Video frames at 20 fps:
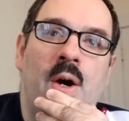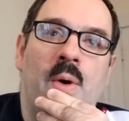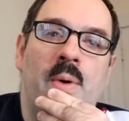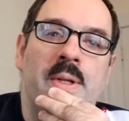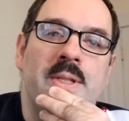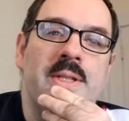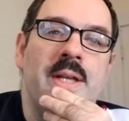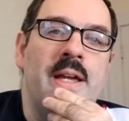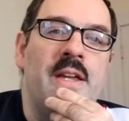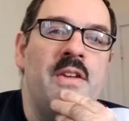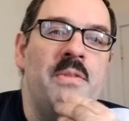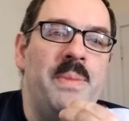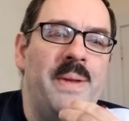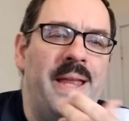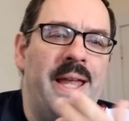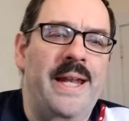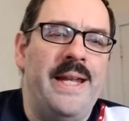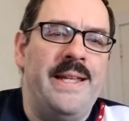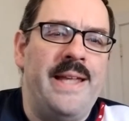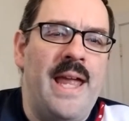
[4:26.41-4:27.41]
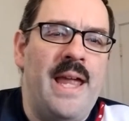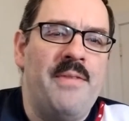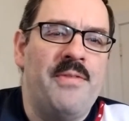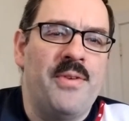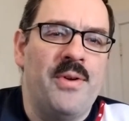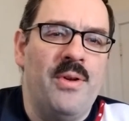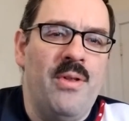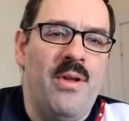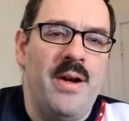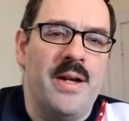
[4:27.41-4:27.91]
it's like you played a game for a
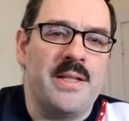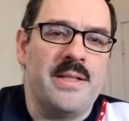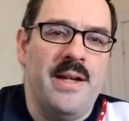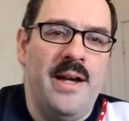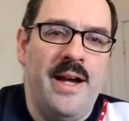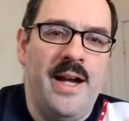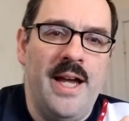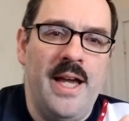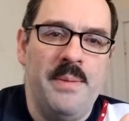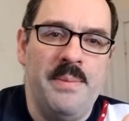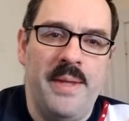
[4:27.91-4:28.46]
long time,